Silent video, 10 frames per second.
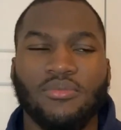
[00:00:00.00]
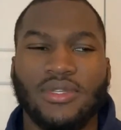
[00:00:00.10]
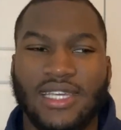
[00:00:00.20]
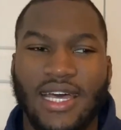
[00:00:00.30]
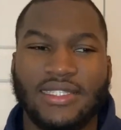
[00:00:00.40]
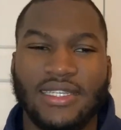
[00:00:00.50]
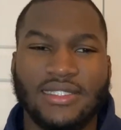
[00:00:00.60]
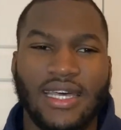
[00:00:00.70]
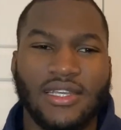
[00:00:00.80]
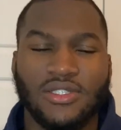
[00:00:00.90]
test
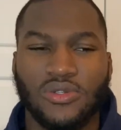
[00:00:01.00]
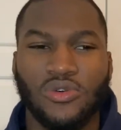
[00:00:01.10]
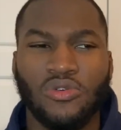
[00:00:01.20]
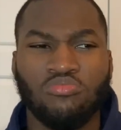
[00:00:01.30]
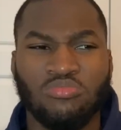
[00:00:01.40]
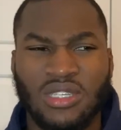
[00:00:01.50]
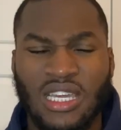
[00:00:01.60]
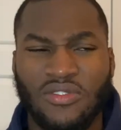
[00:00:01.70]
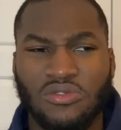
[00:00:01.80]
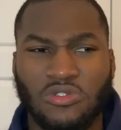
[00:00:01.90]
inside school,
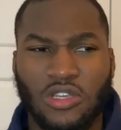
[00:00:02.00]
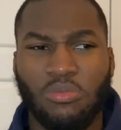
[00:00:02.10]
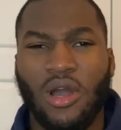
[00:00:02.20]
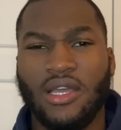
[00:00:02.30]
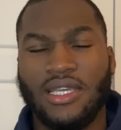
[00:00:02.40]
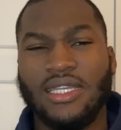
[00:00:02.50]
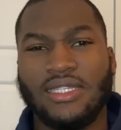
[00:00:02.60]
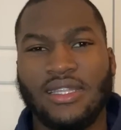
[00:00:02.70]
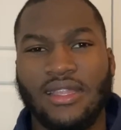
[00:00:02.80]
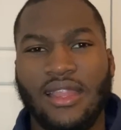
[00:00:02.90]
even somewhat
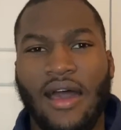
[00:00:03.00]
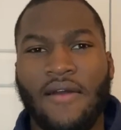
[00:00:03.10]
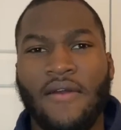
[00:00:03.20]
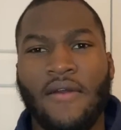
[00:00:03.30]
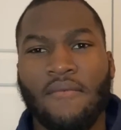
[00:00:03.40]
easier than that.